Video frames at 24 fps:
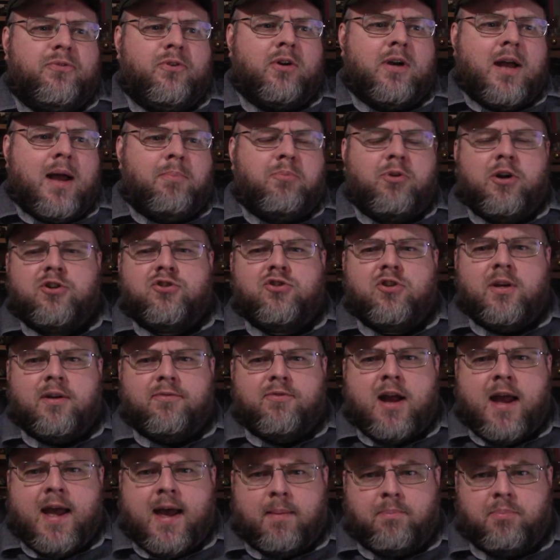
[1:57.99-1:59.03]
an operation that
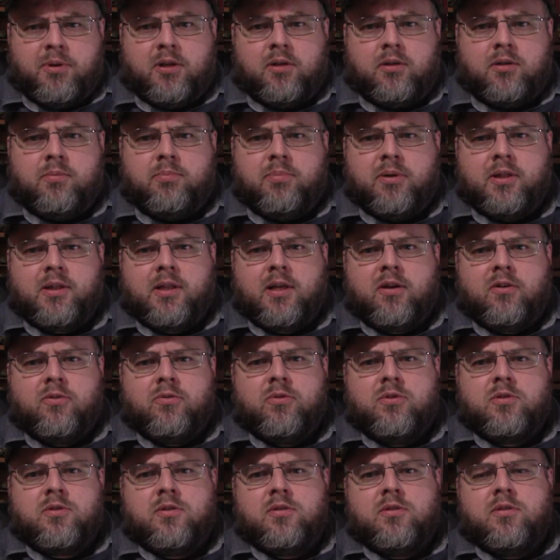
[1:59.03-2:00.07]
never happened, but there
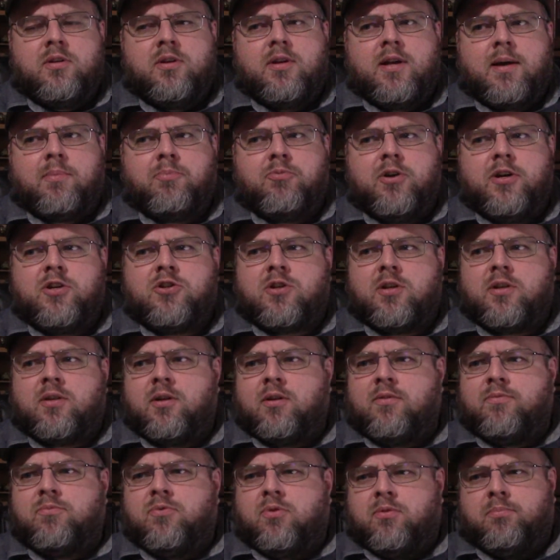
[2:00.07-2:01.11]
was an operation, I
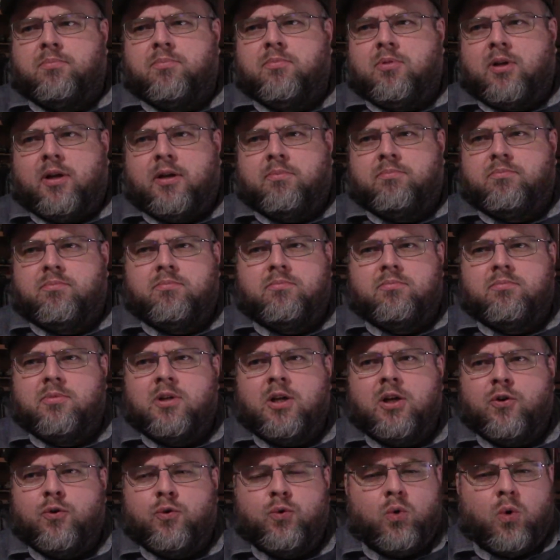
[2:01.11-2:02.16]
think, for like
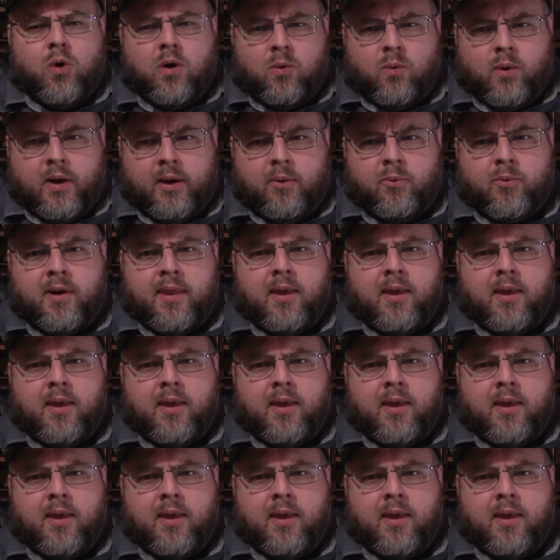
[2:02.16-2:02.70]
Norway, where they